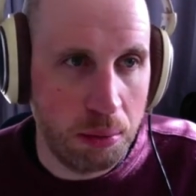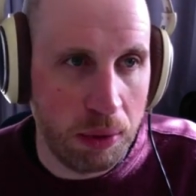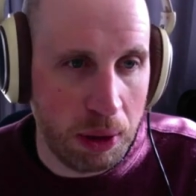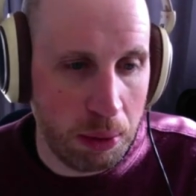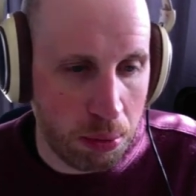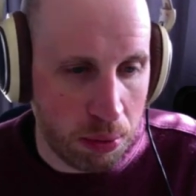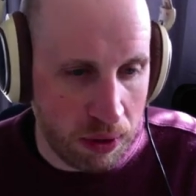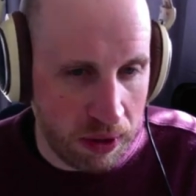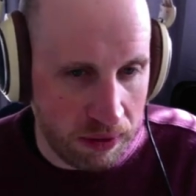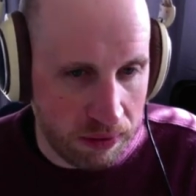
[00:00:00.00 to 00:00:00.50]
my
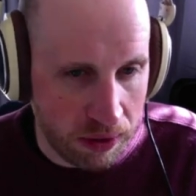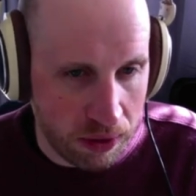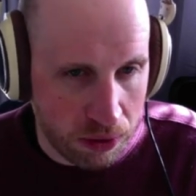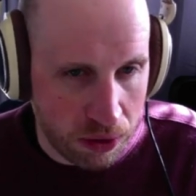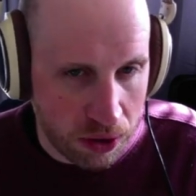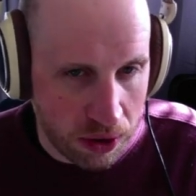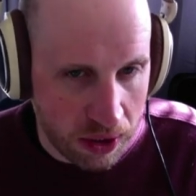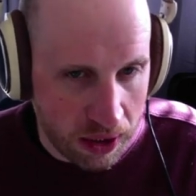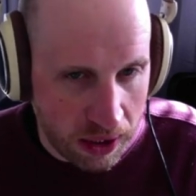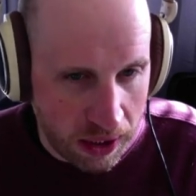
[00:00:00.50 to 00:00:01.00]
preview
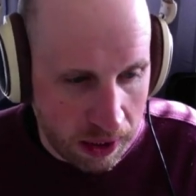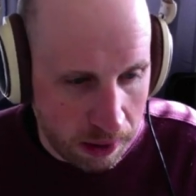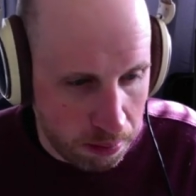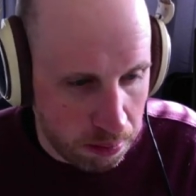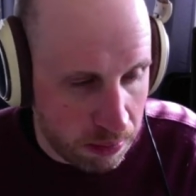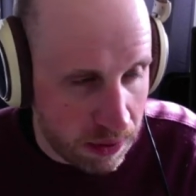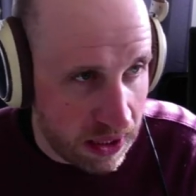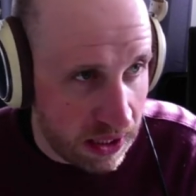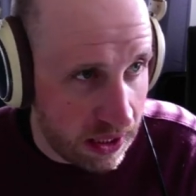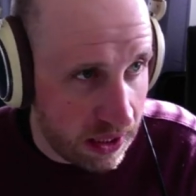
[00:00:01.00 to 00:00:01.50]
should
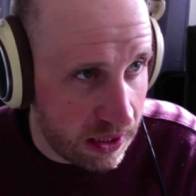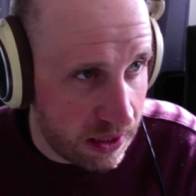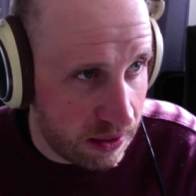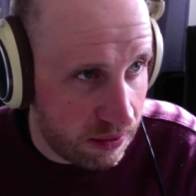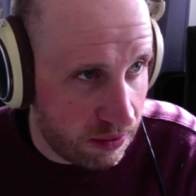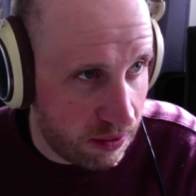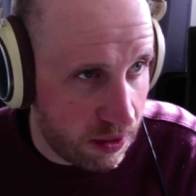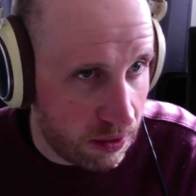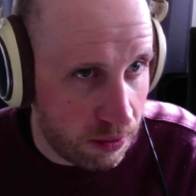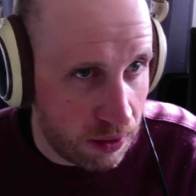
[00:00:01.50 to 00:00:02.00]
update
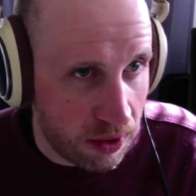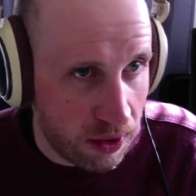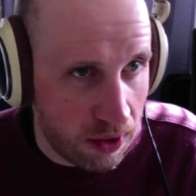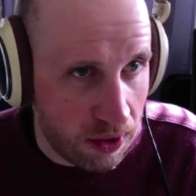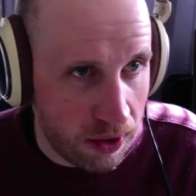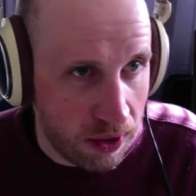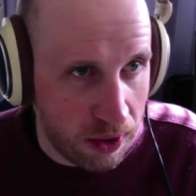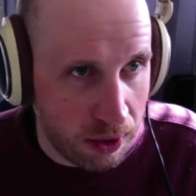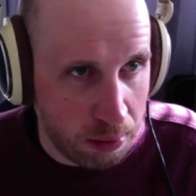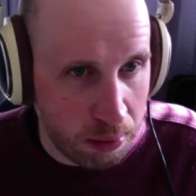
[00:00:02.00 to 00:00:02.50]
if I
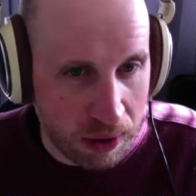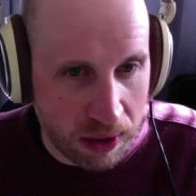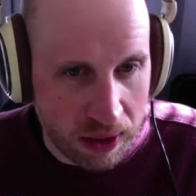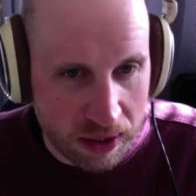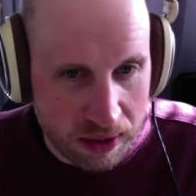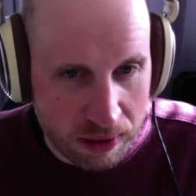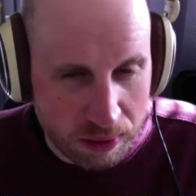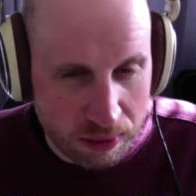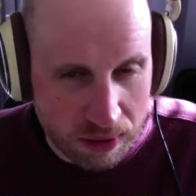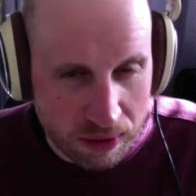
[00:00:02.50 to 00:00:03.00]
recall, but
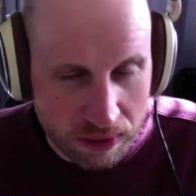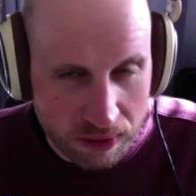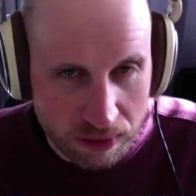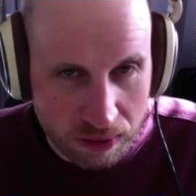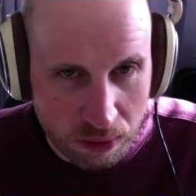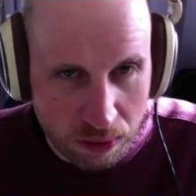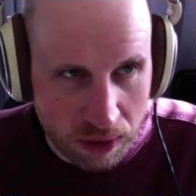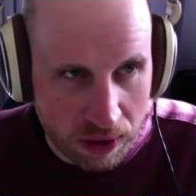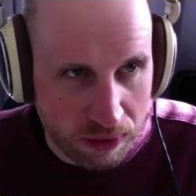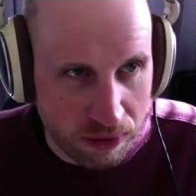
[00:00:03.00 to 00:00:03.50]
let's
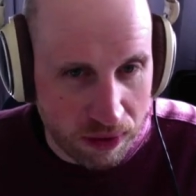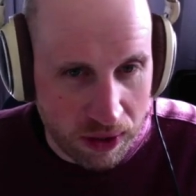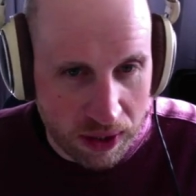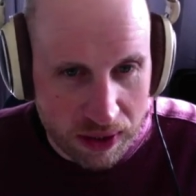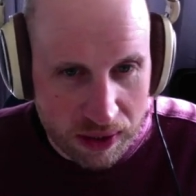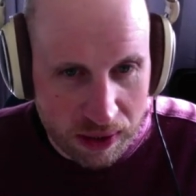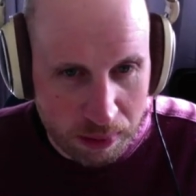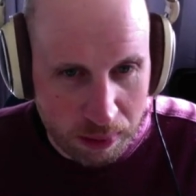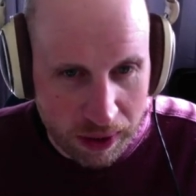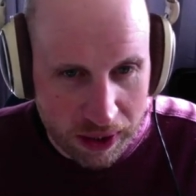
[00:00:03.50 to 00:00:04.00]

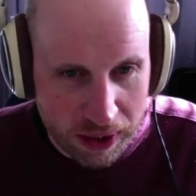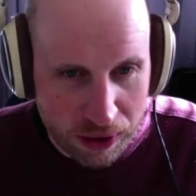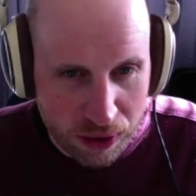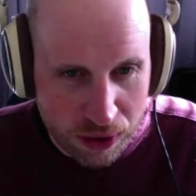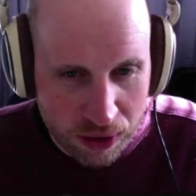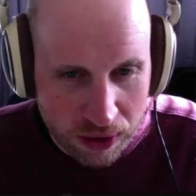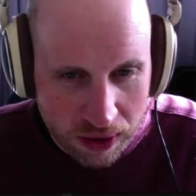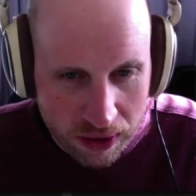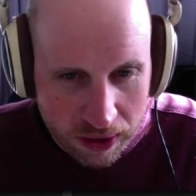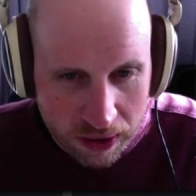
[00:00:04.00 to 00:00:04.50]
refresh to make
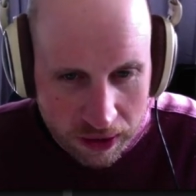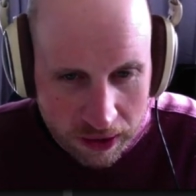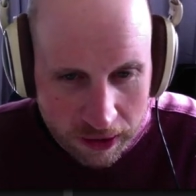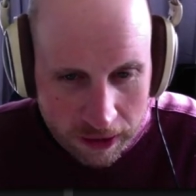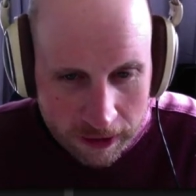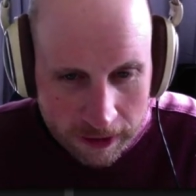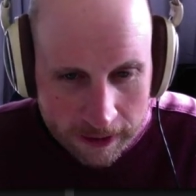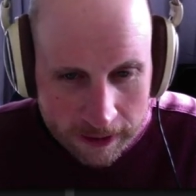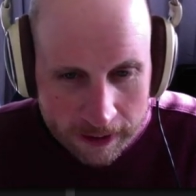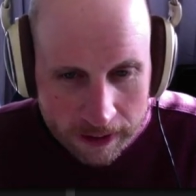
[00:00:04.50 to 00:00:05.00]
sure.
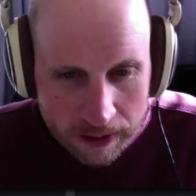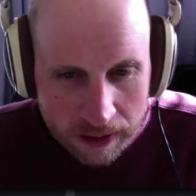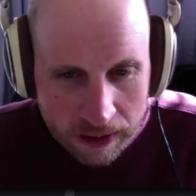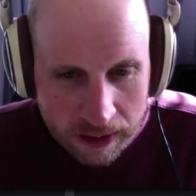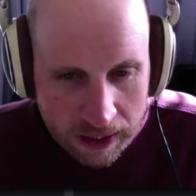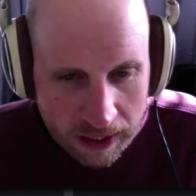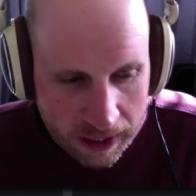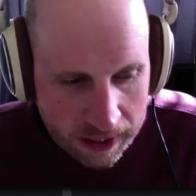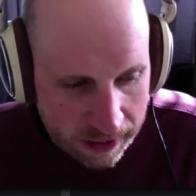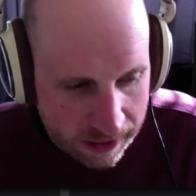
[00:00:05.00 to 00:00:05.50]

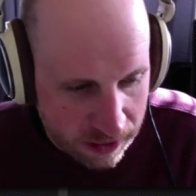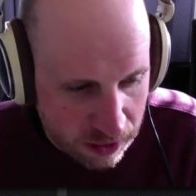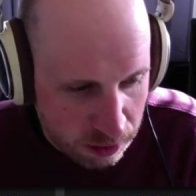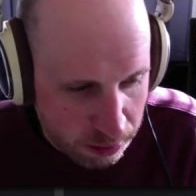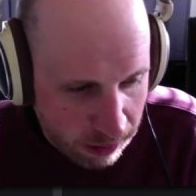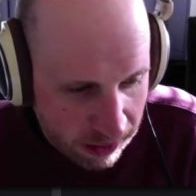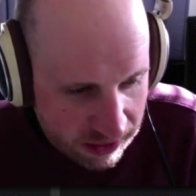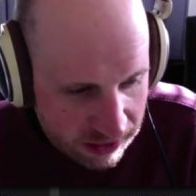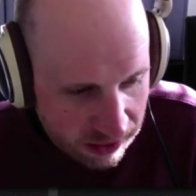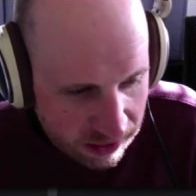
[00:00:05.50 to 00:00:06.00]
And I
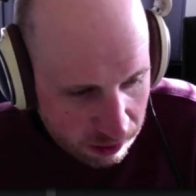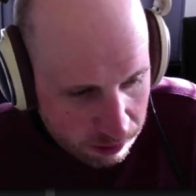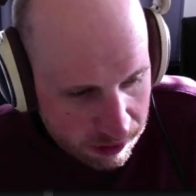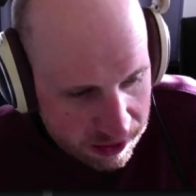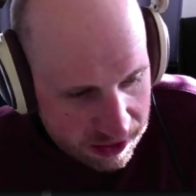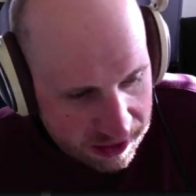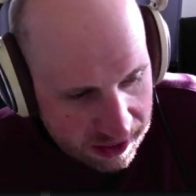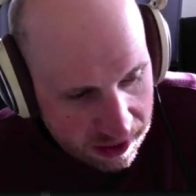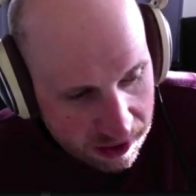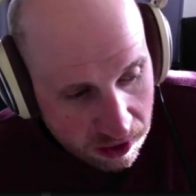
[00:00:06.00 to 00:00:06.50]
inspect
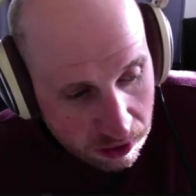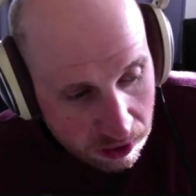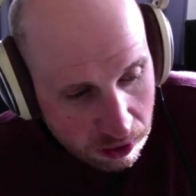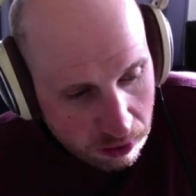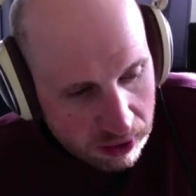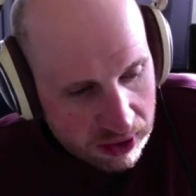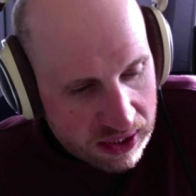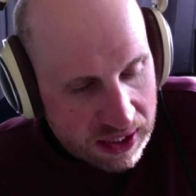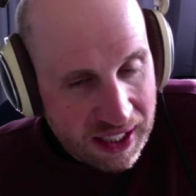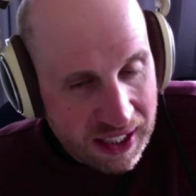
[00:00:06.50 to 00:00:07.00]
element again, you'll
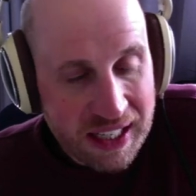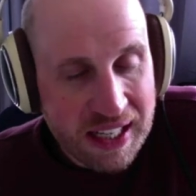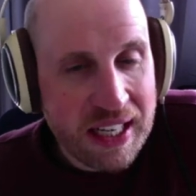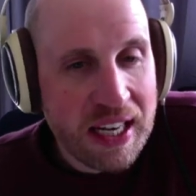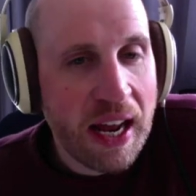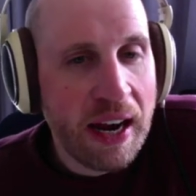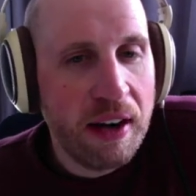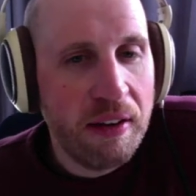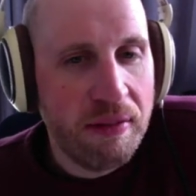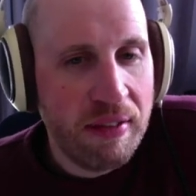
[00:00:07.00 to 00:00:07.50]
notice that
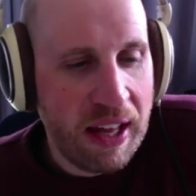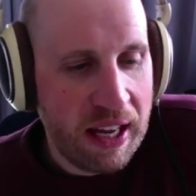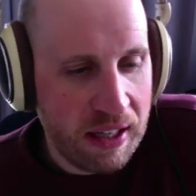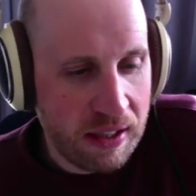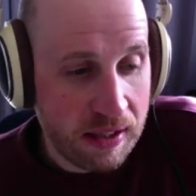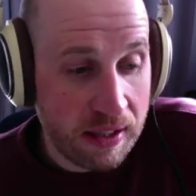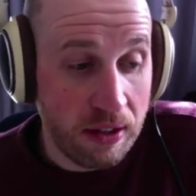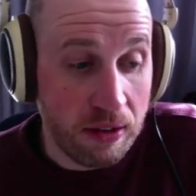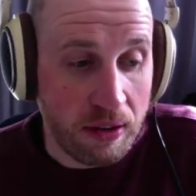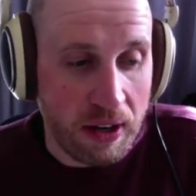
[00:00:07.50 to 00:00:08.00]
none of that
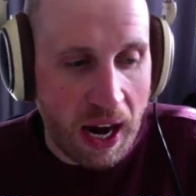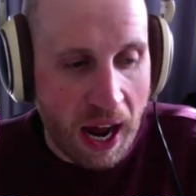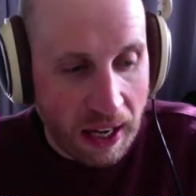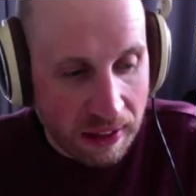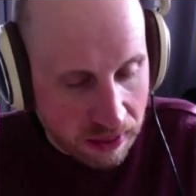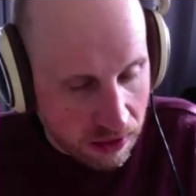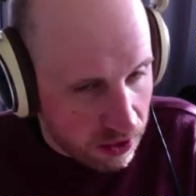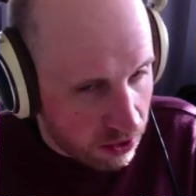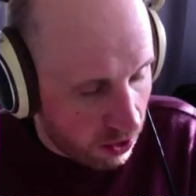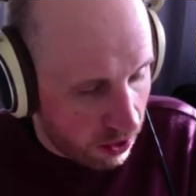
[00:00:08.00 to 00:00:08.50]
is there.
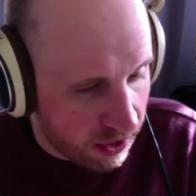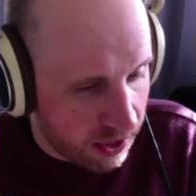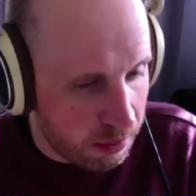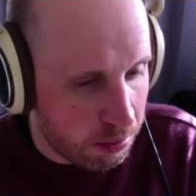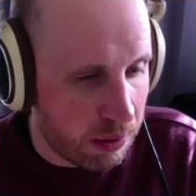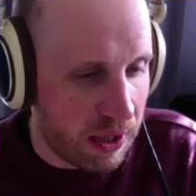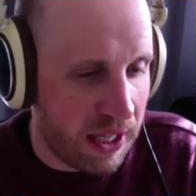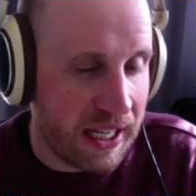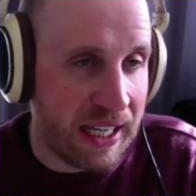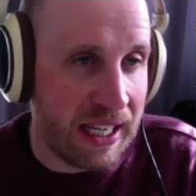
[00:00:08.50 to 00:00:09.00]
Not the
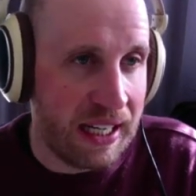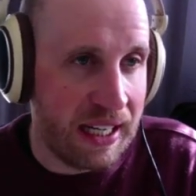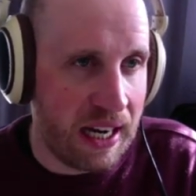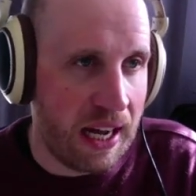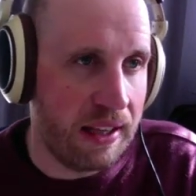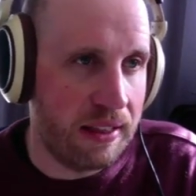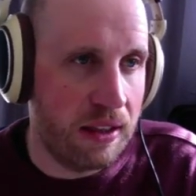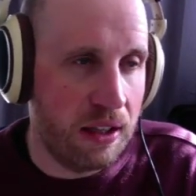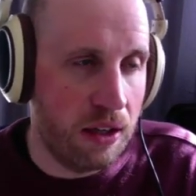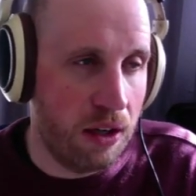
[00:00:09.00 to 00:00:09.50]
target blank and
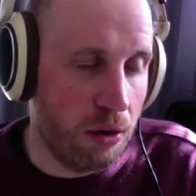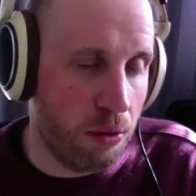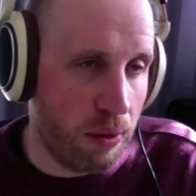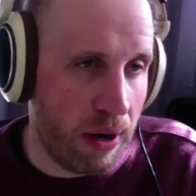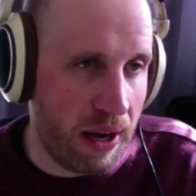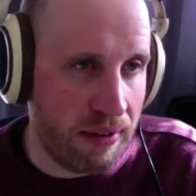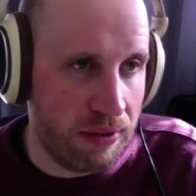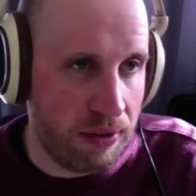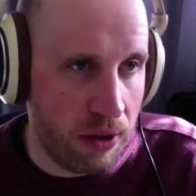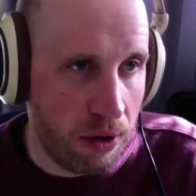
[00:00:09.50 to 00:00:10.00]
not the no
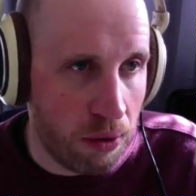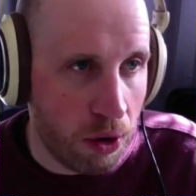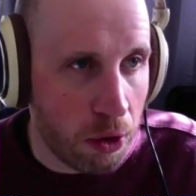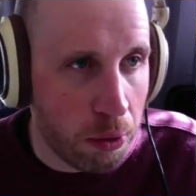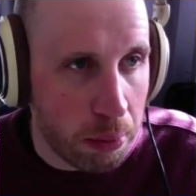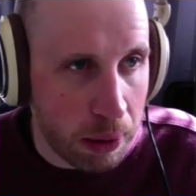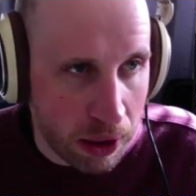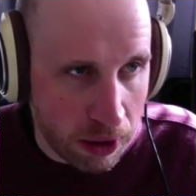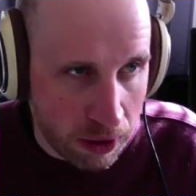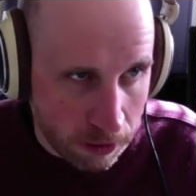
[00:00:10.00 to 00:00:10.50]
ref, no
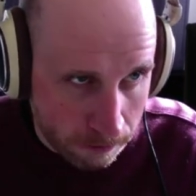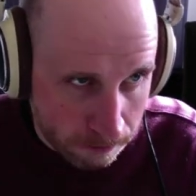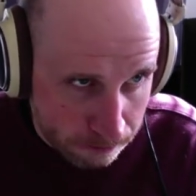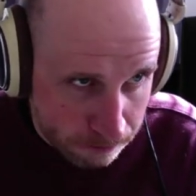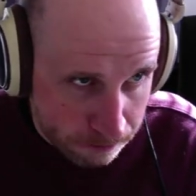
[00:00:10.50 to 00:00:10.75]
opener.